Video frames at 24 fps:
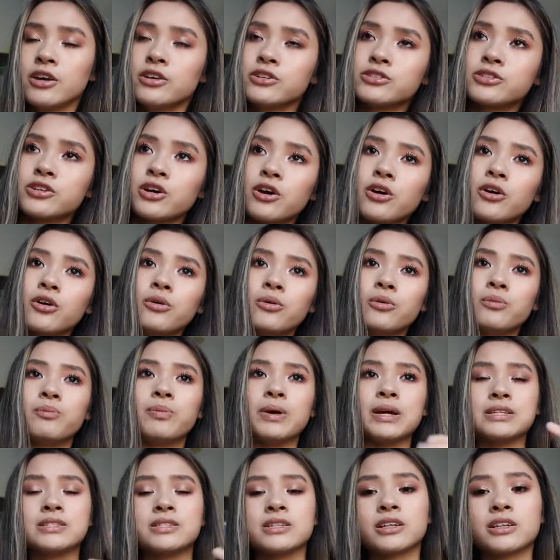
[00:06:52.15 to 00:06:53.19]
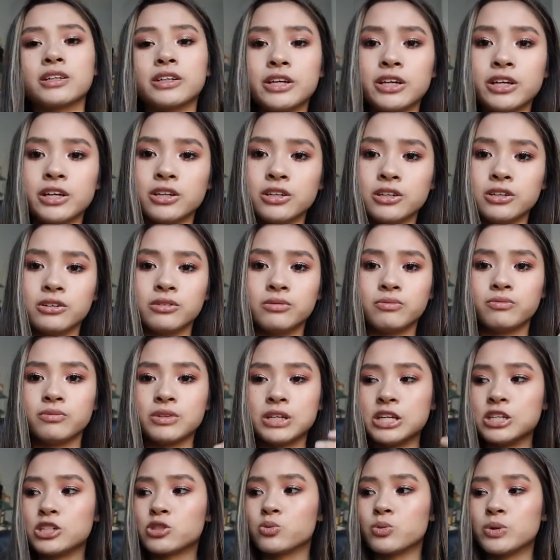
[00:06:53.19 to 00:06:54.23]
So basically,
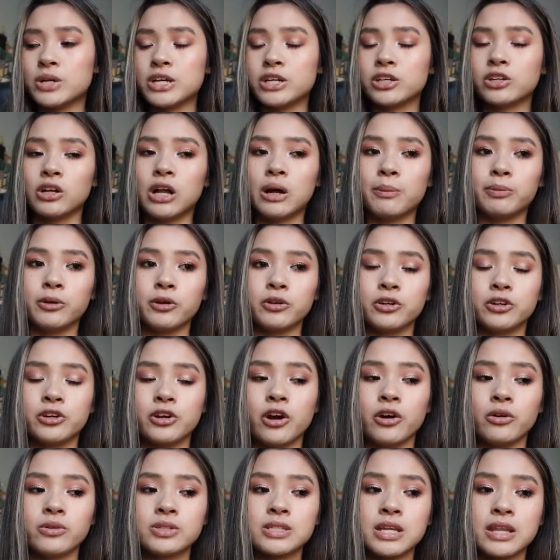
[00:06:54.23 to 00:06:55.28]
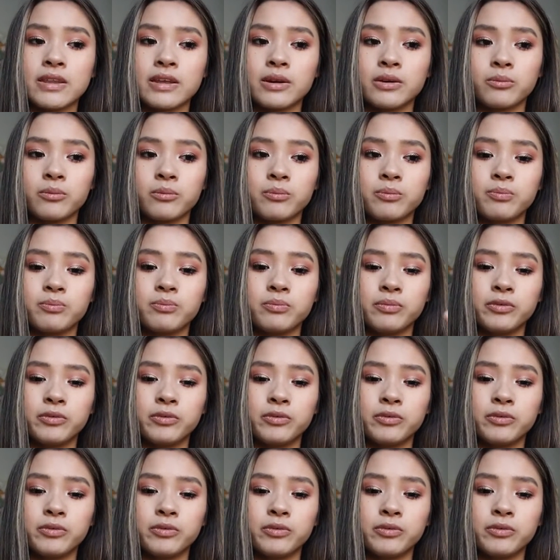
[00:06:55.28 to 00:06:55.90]
each week you'll upload your notes and then